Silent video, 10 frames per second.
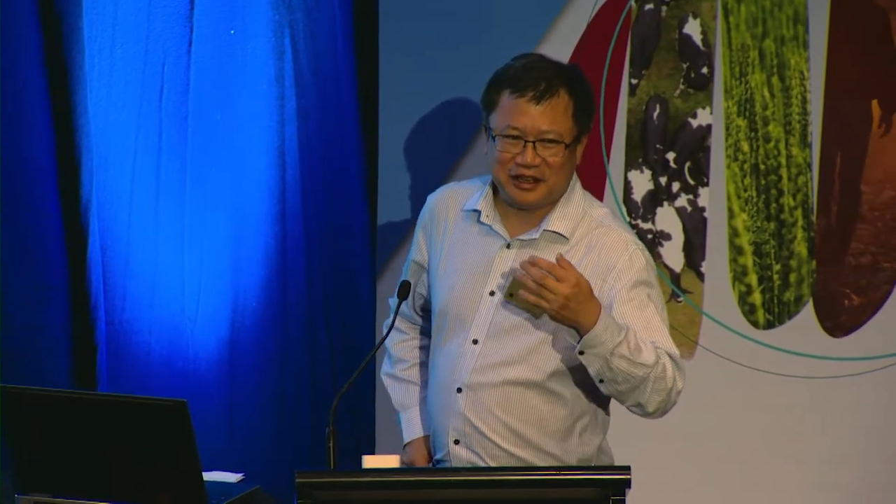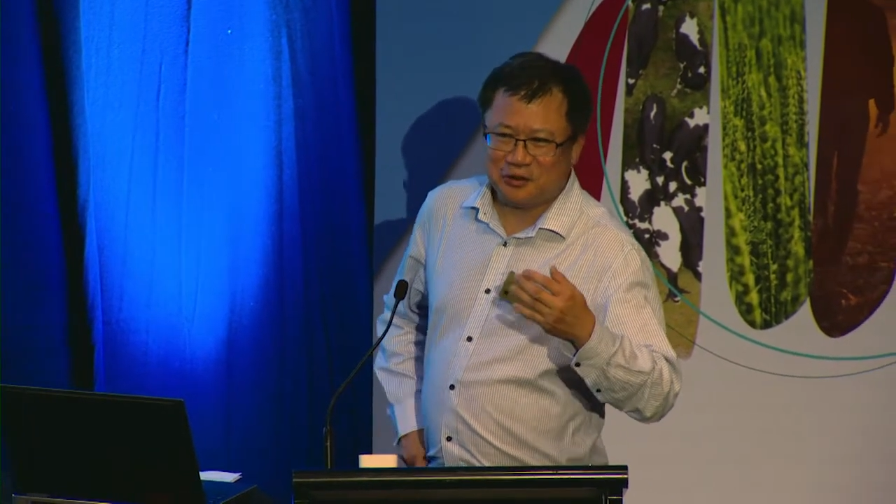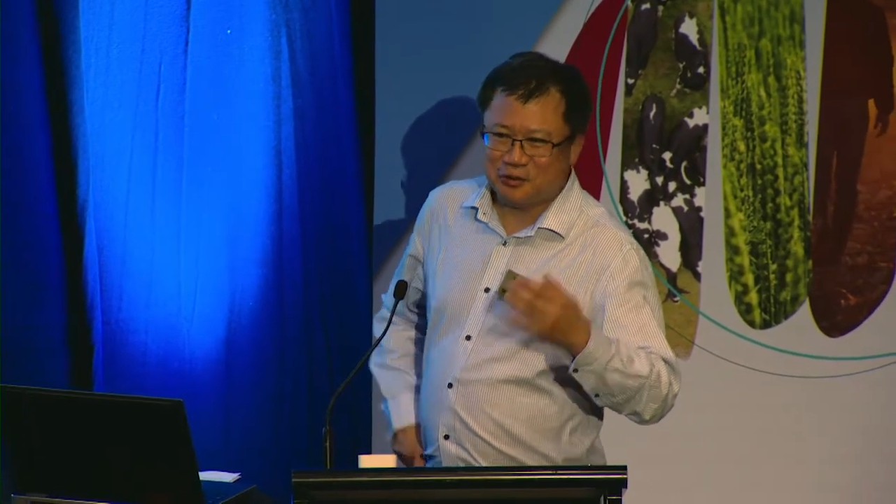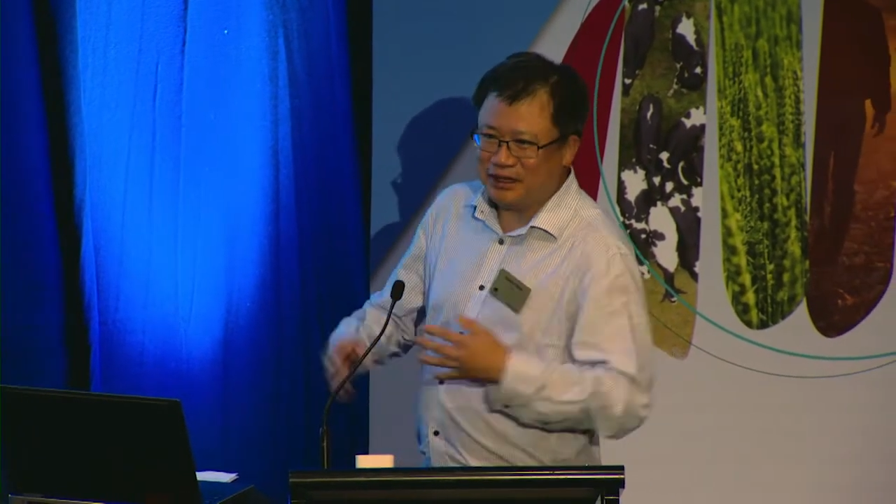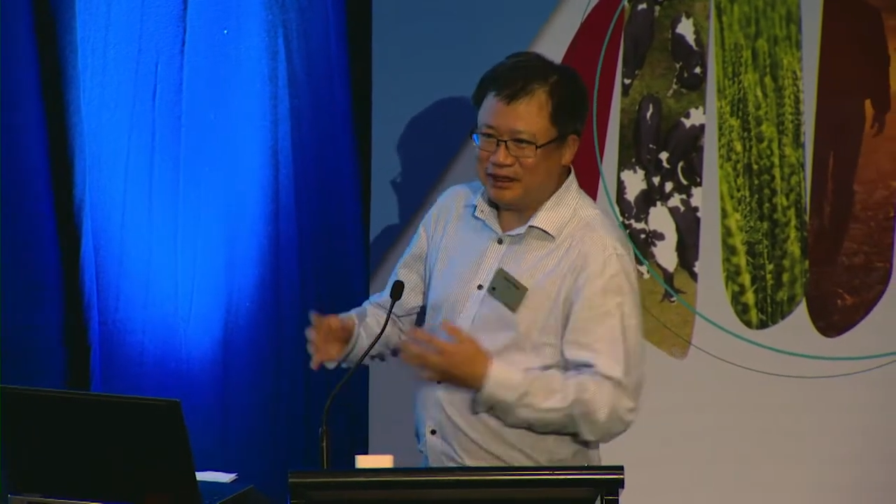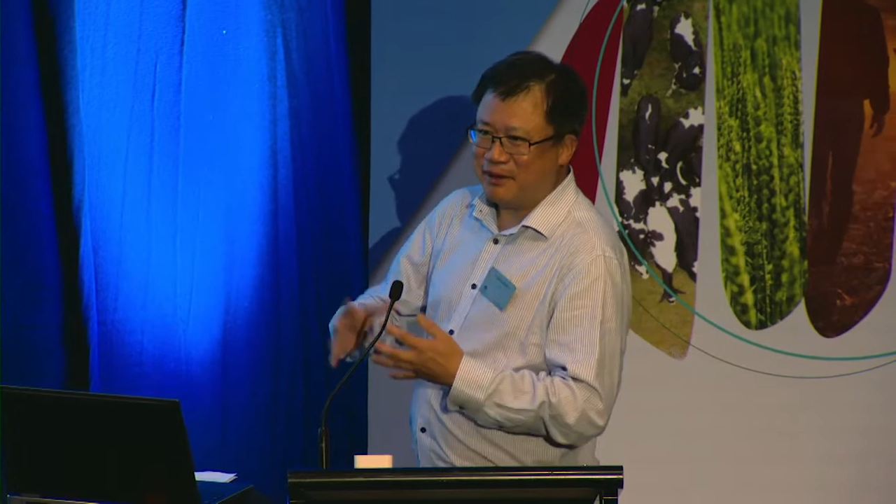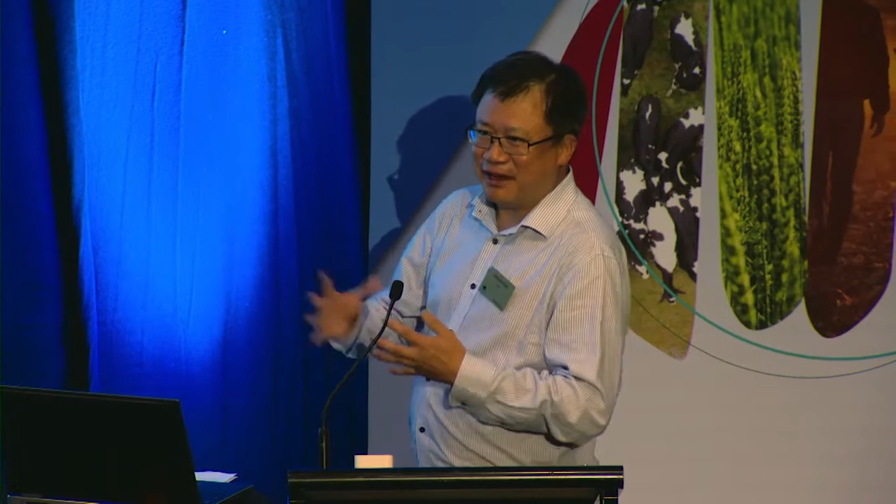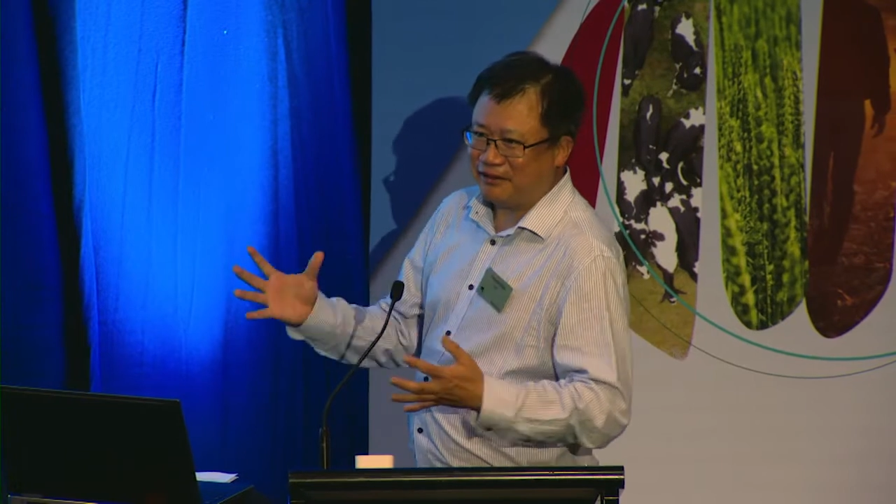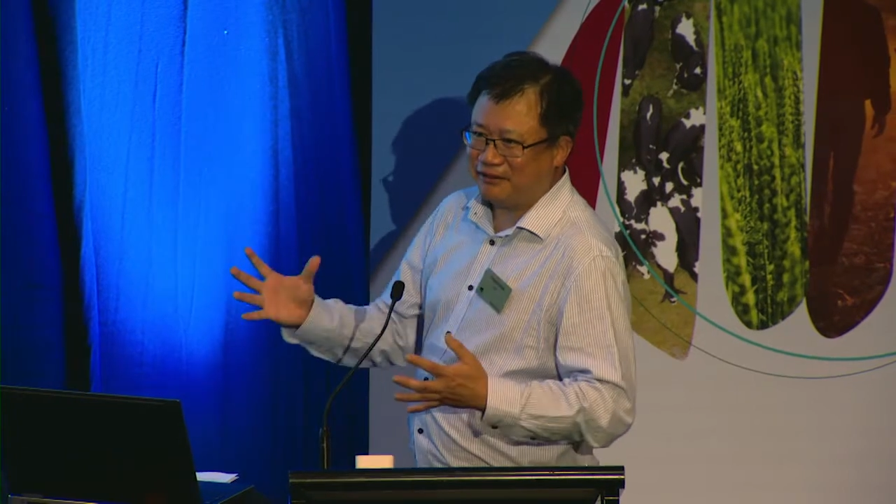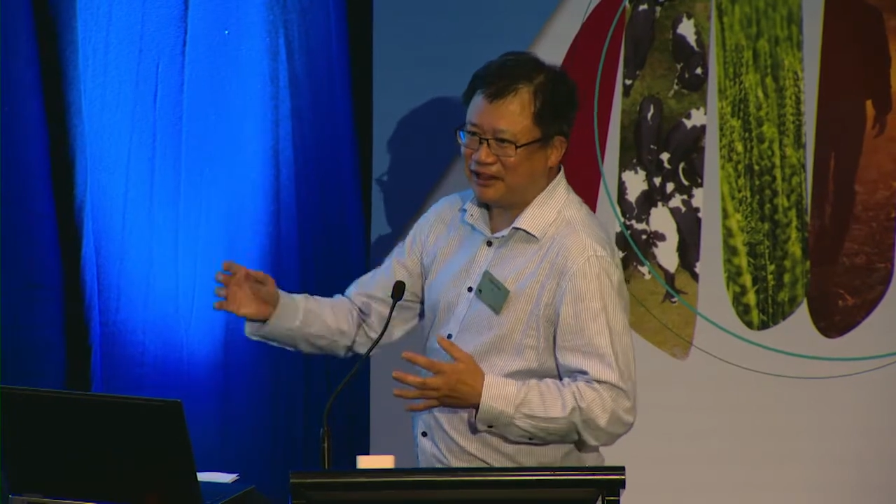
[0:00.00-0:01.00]
will impact
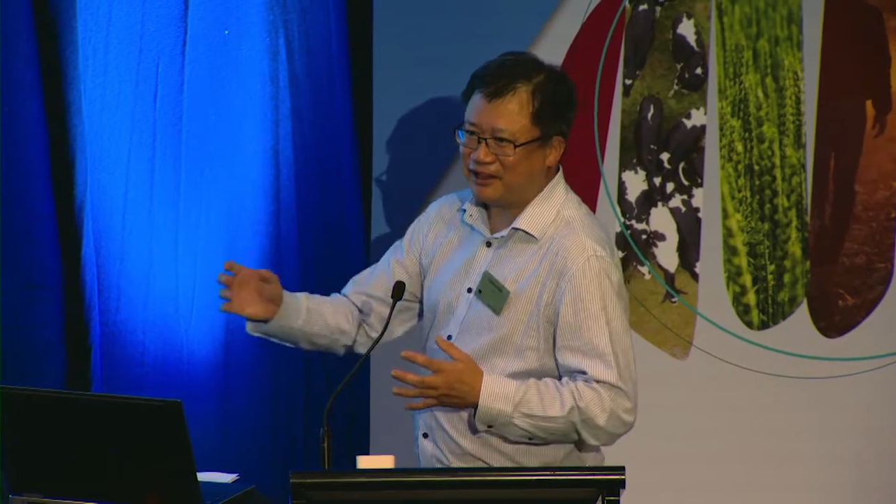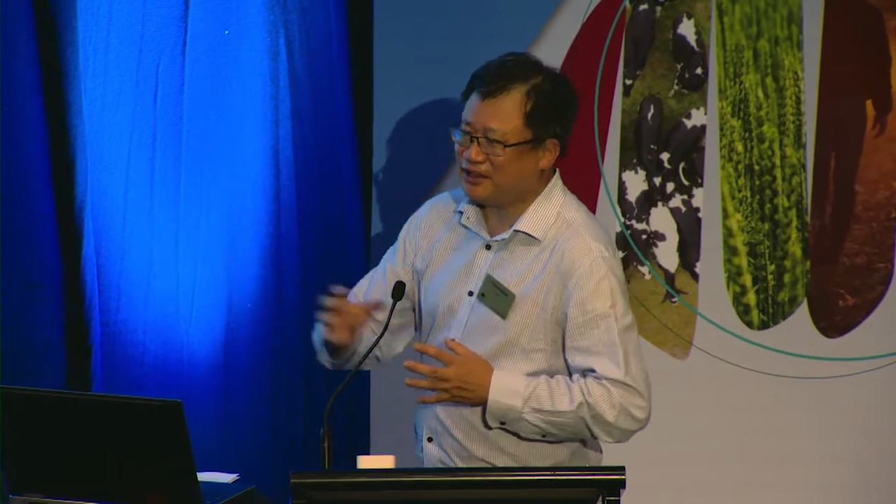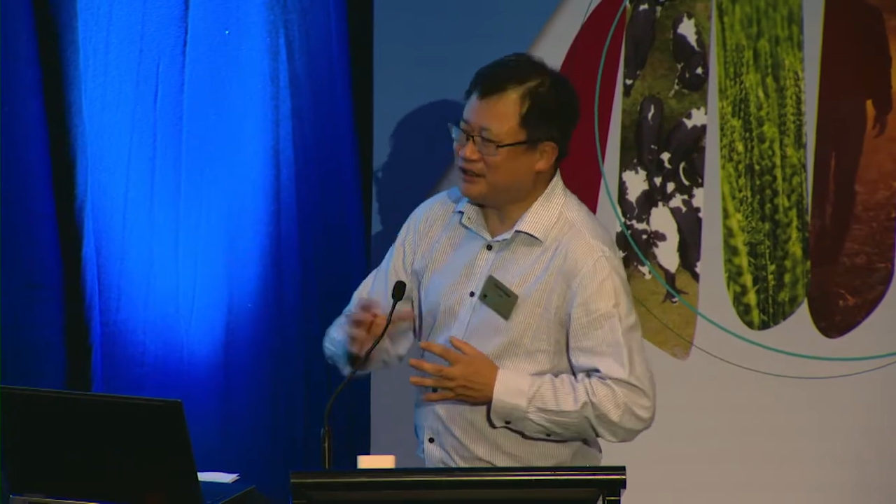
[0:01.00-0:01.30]
agriculture in